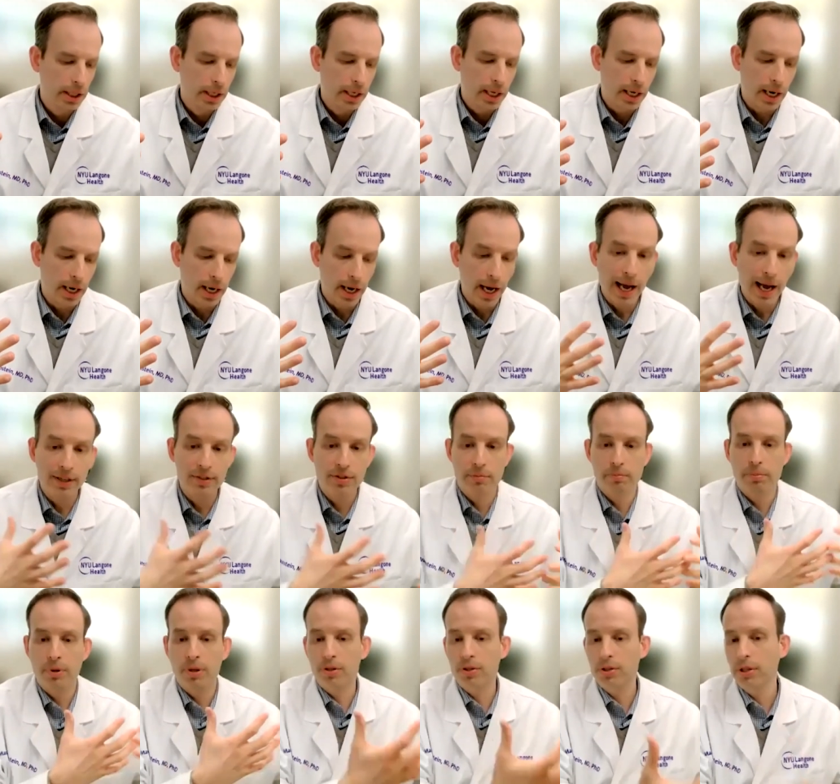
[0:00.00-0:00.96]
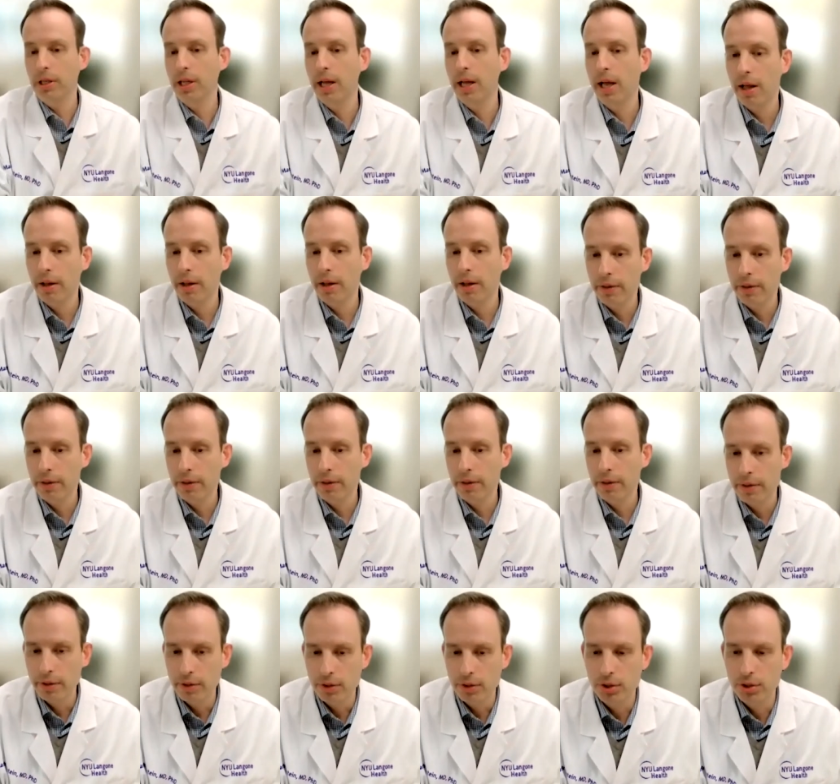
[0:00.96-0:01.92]
had some personal health
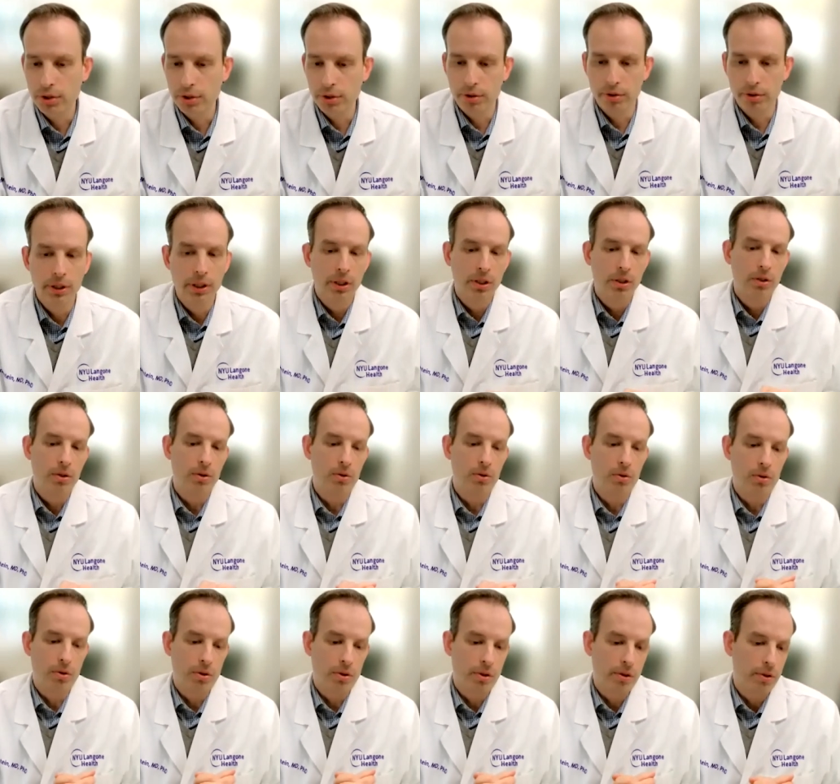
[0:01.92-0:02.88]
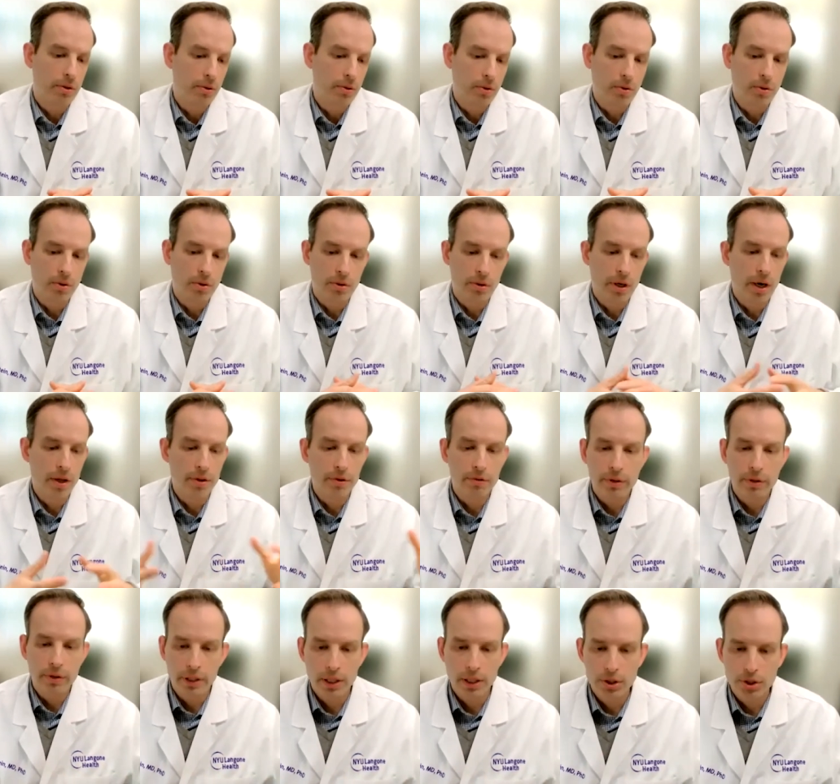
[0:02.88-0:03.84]
issue, or other
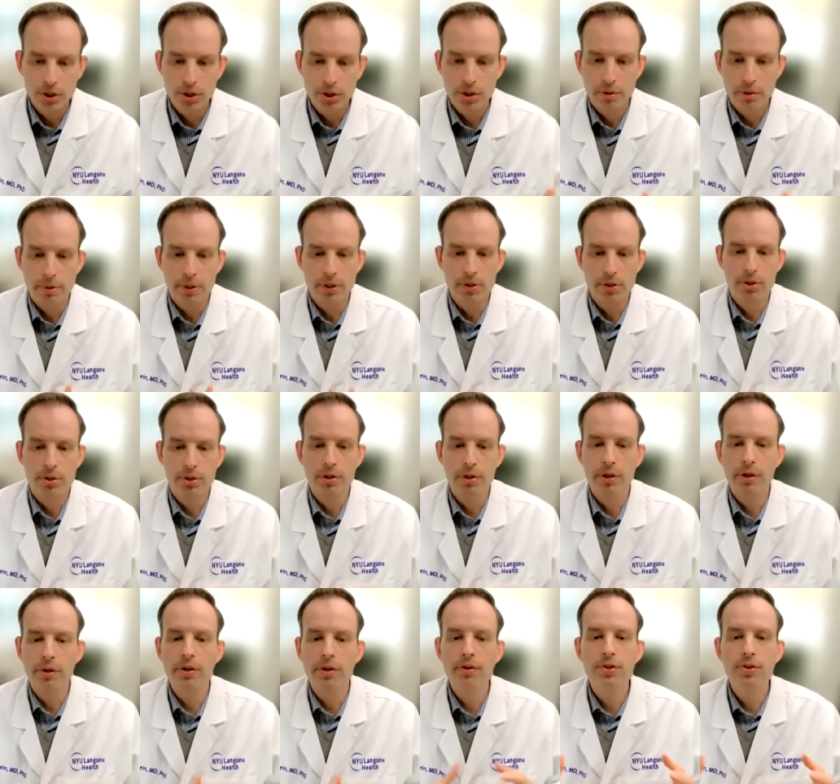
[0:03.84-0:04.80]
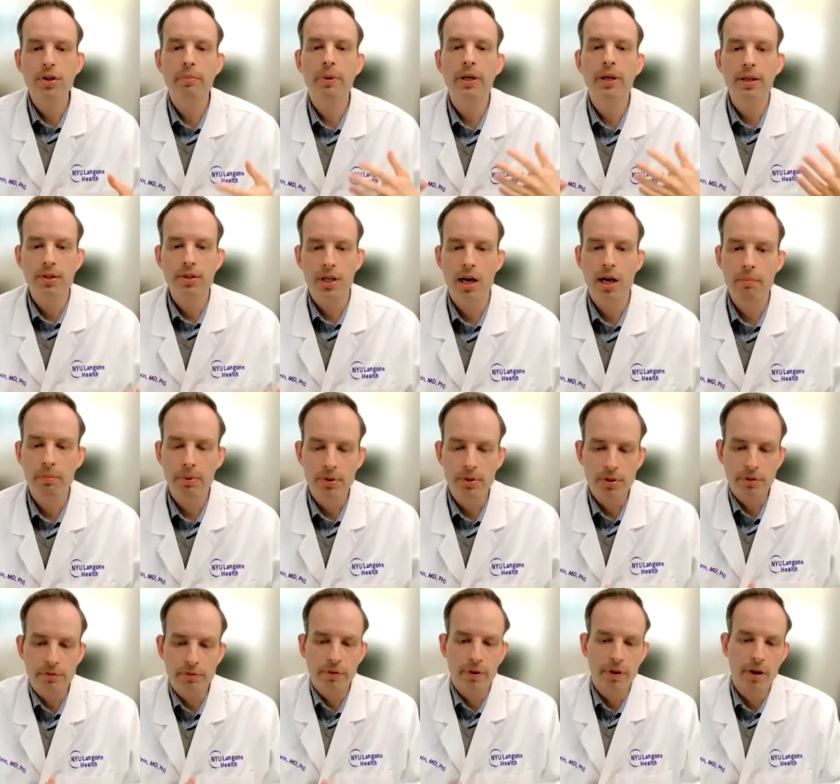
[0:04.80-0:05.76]
relationship issue. There's so many examples
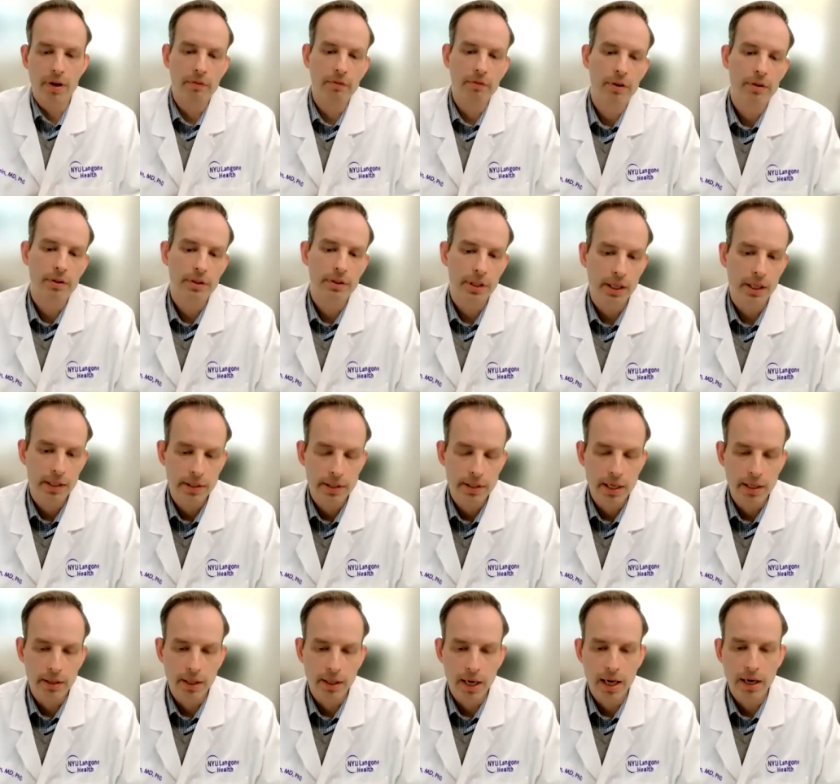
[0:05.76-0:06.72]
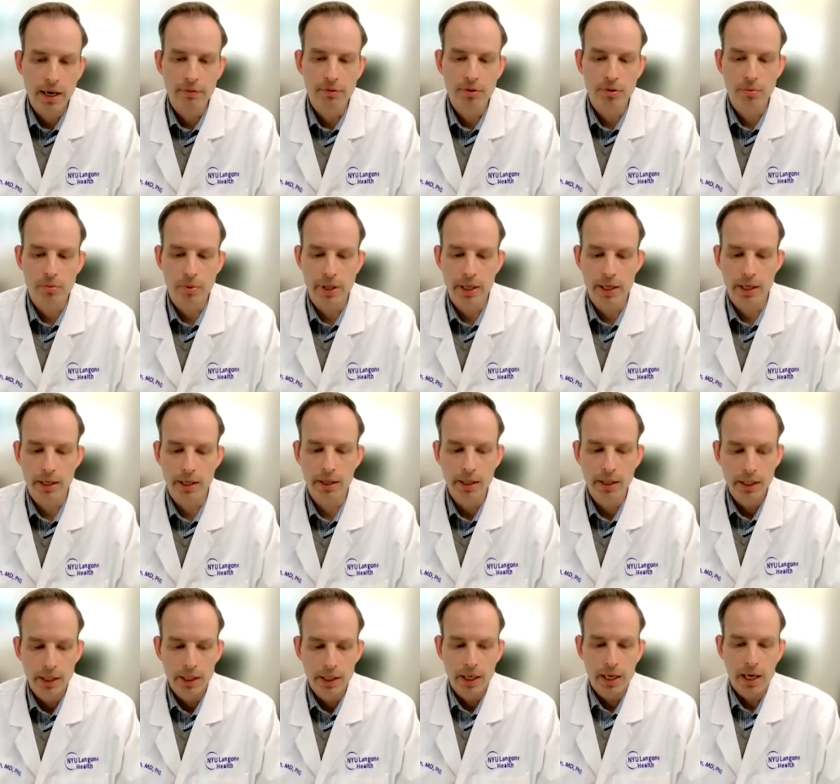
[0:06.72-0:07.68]
of our day-to-day lives where
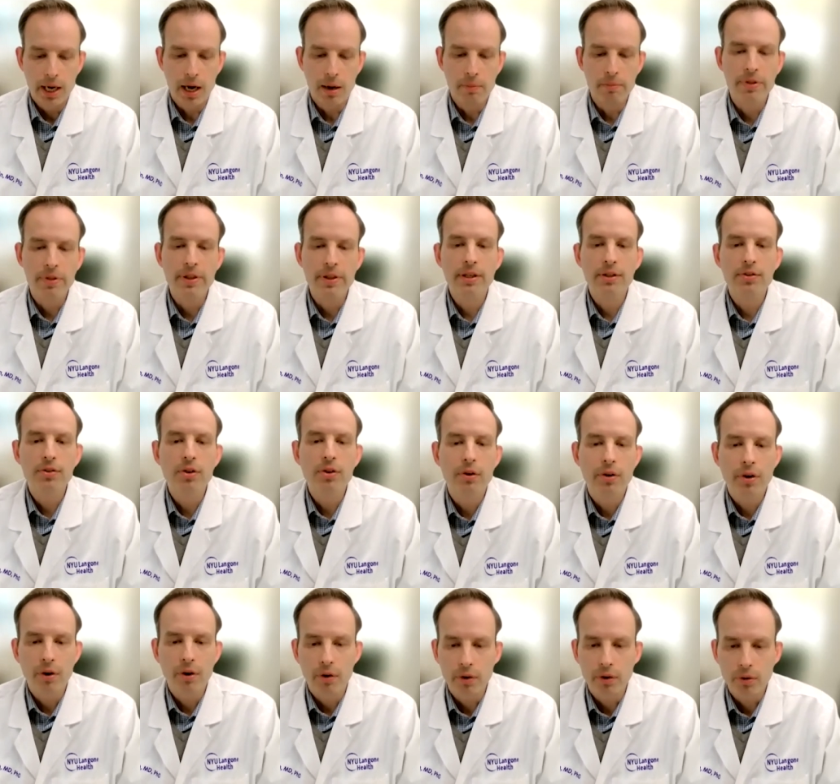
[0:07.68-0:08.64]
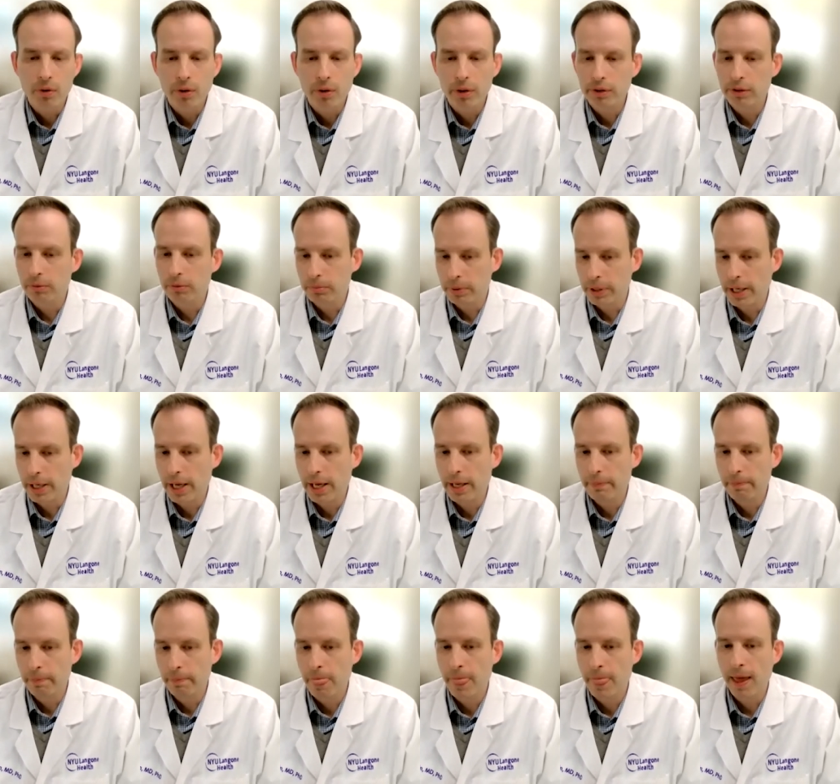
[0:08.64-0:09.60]
things don't go according to
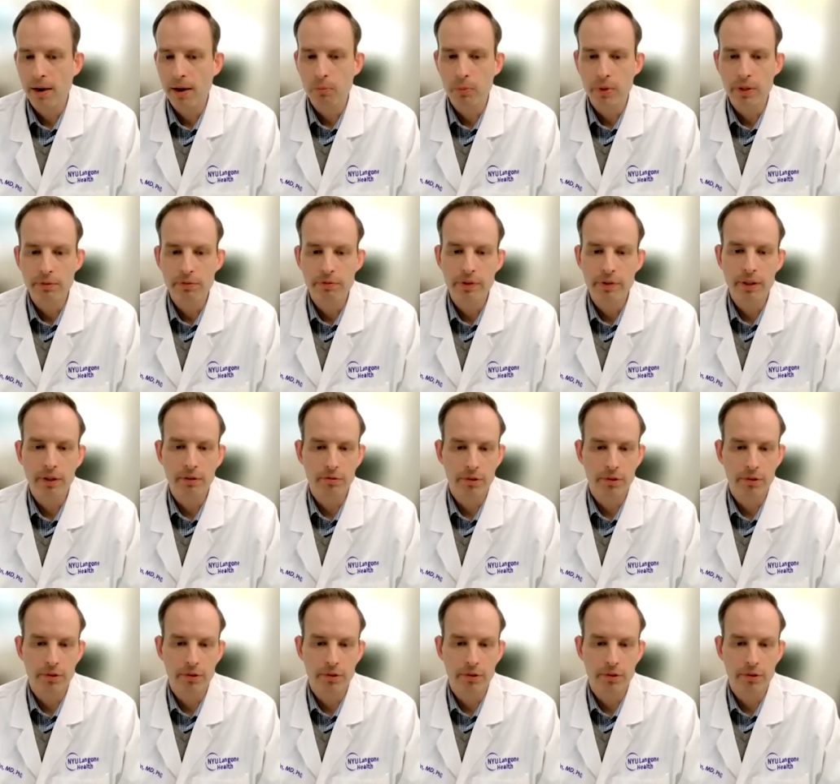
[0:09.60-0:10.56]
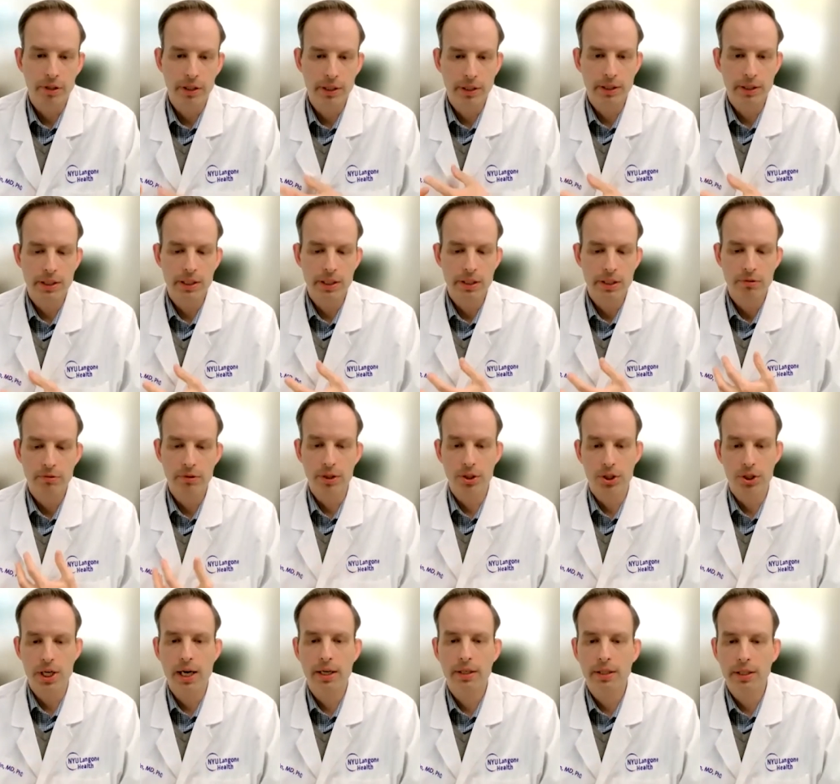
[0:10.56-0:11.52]
plan, and we feel really
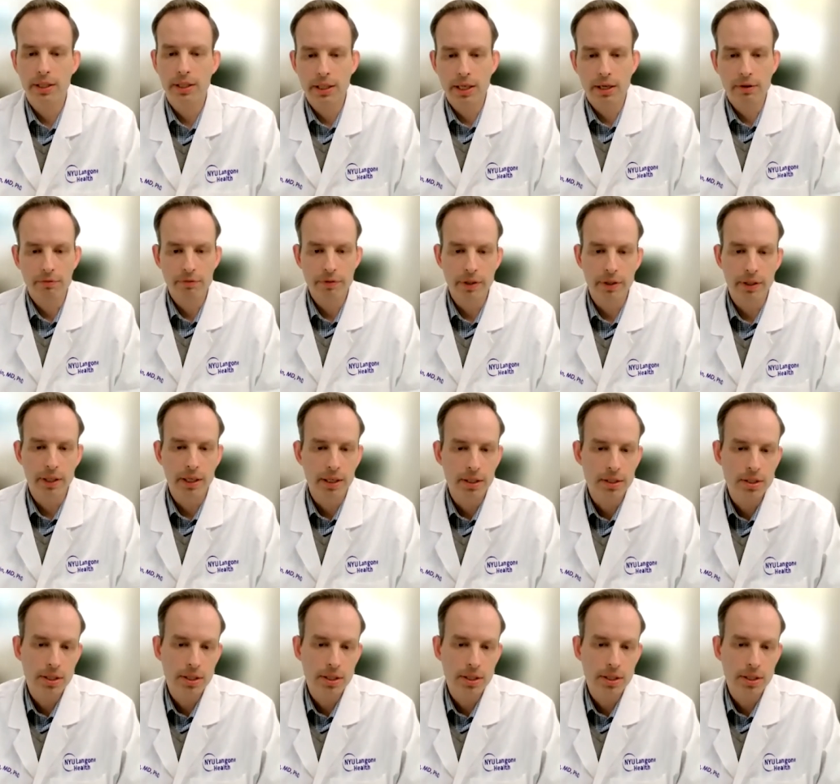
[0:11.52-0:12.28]
rejected and feel like it's